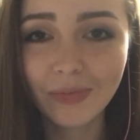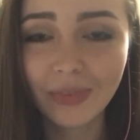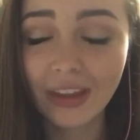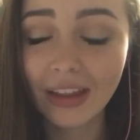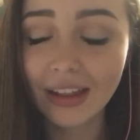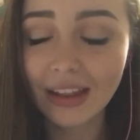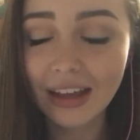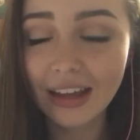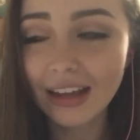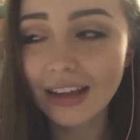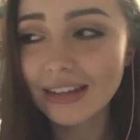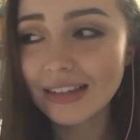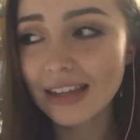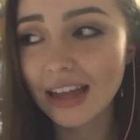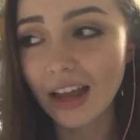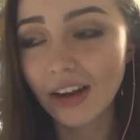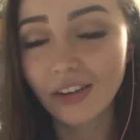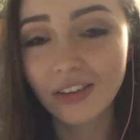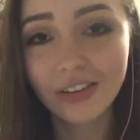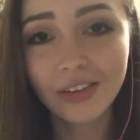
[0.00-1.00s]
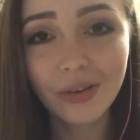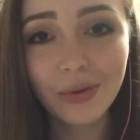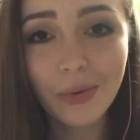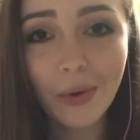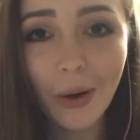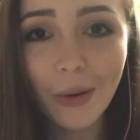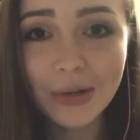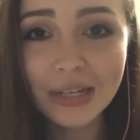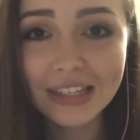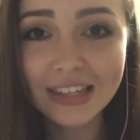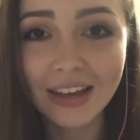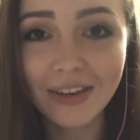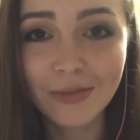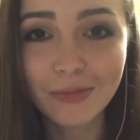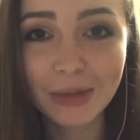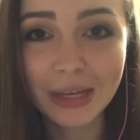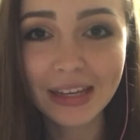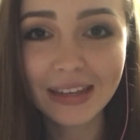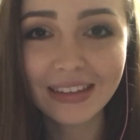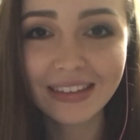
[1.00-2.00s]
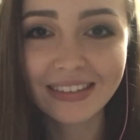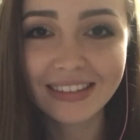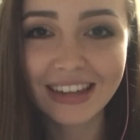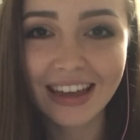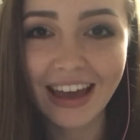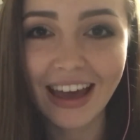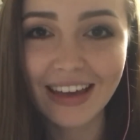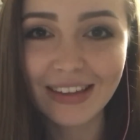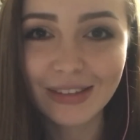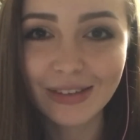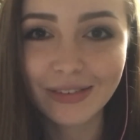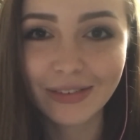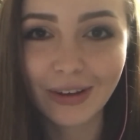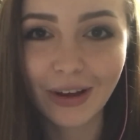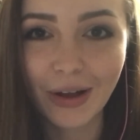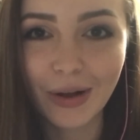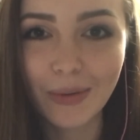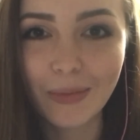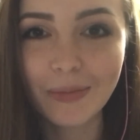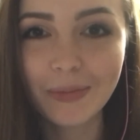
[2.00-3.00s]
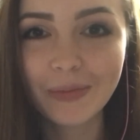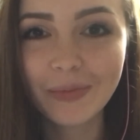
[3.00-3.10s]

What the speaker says: And like I said, you always have me to ask for help.